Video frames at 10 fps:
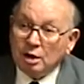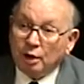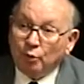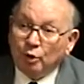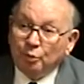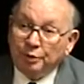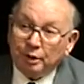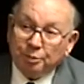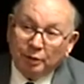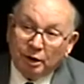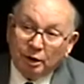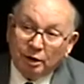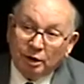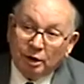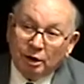we'll meet
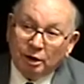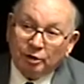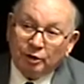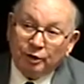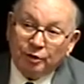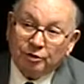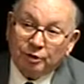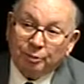underneath the